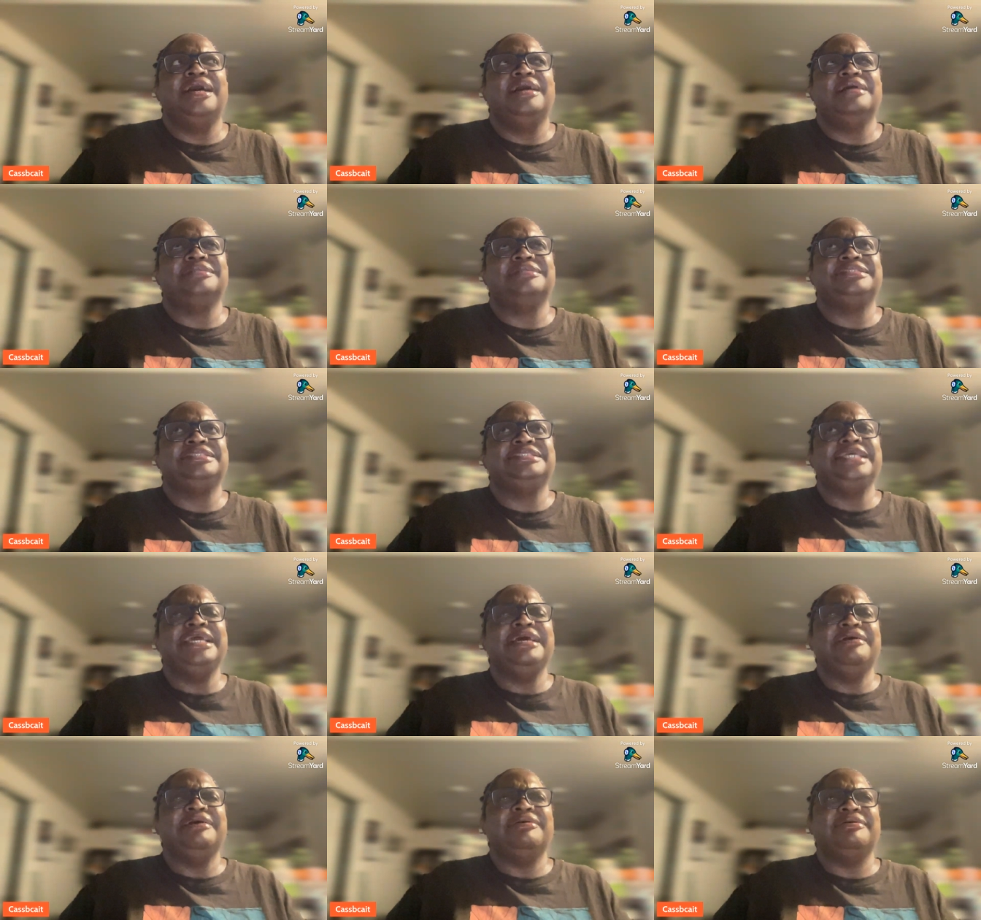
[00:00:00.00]

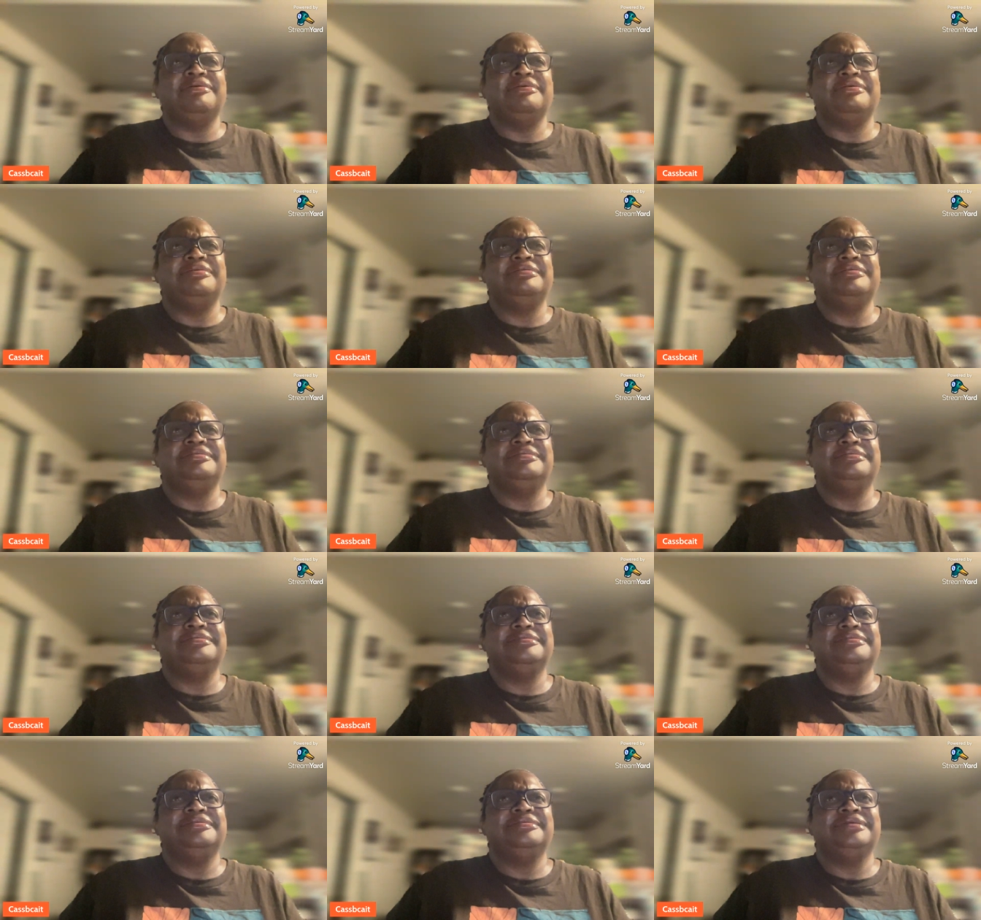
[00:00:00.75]
still
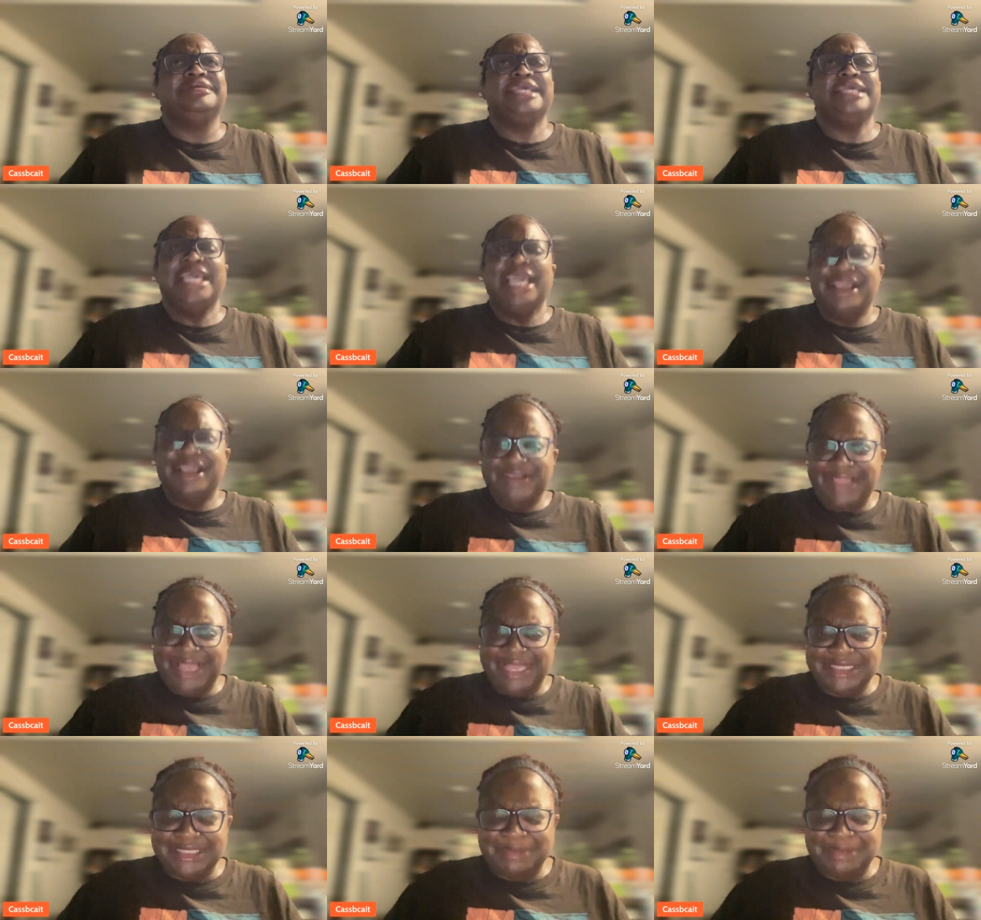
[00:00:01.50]
Keri
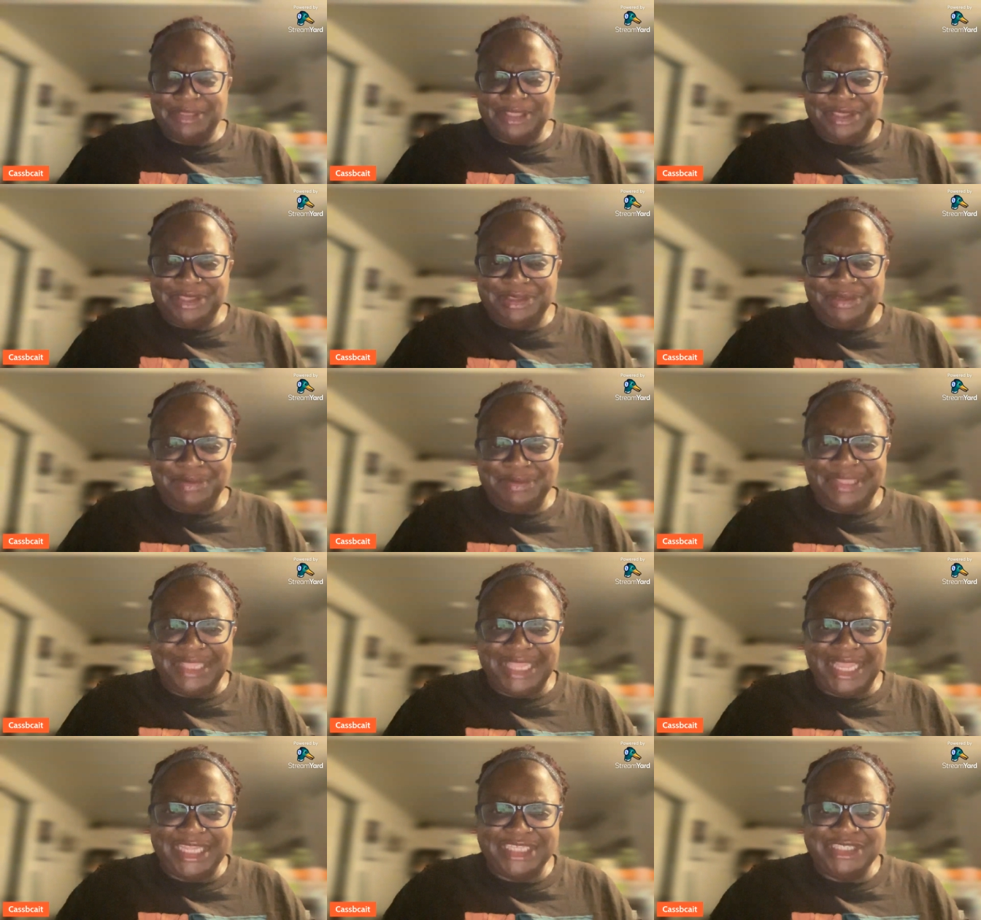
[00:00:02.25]
had something to do
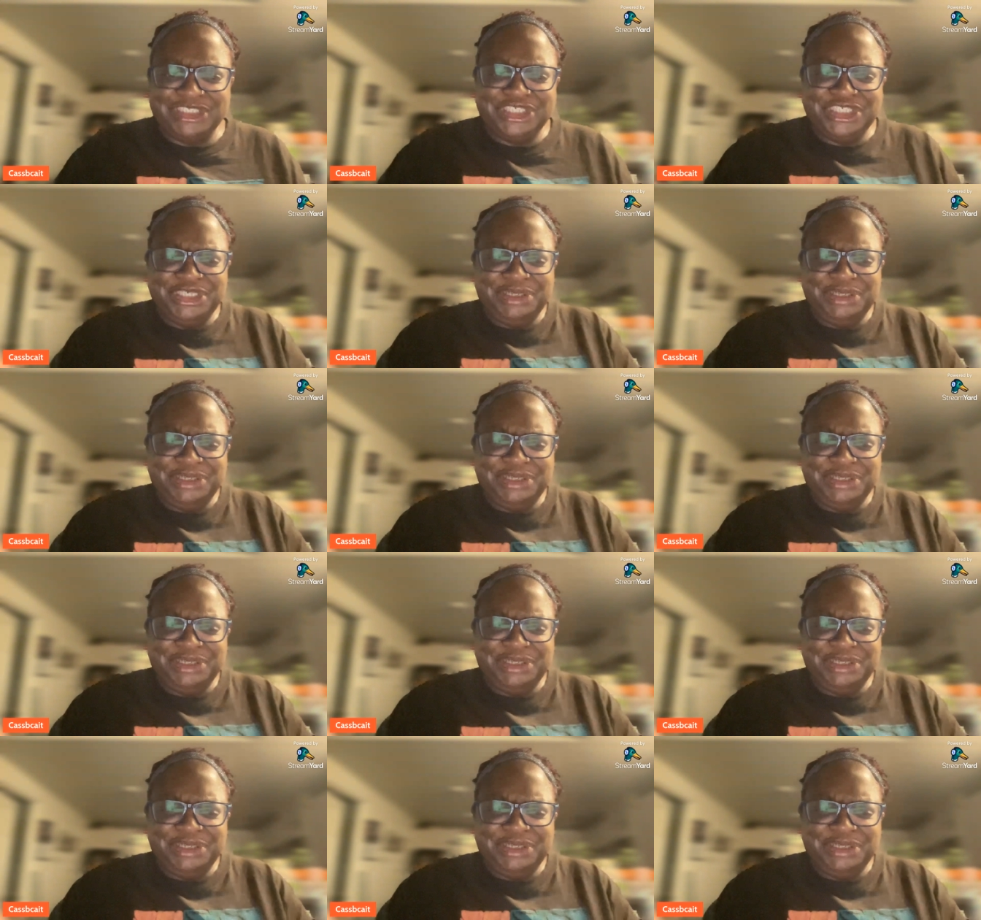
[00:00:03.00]
with that.